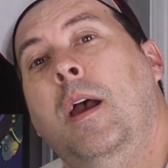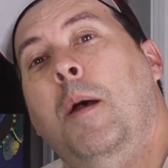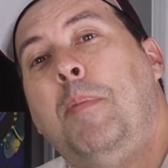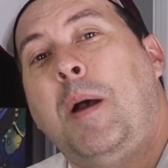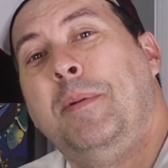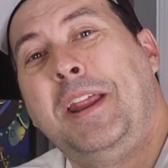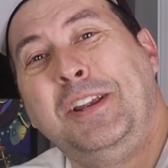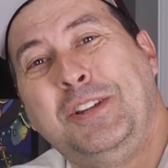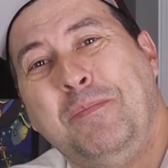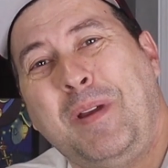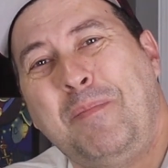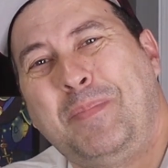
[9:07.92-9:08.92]

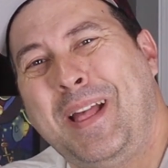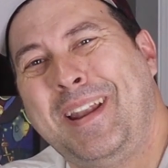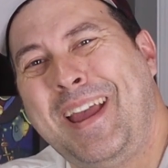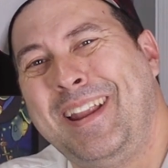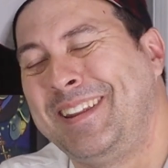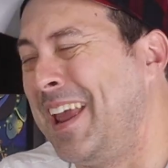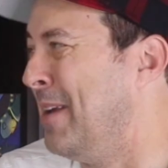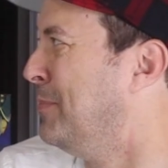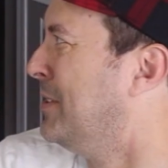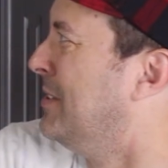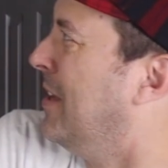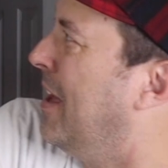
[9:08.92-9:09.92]
Abomination by Plaid Hat
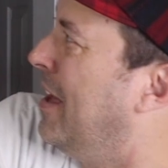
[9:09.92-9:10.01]
Games.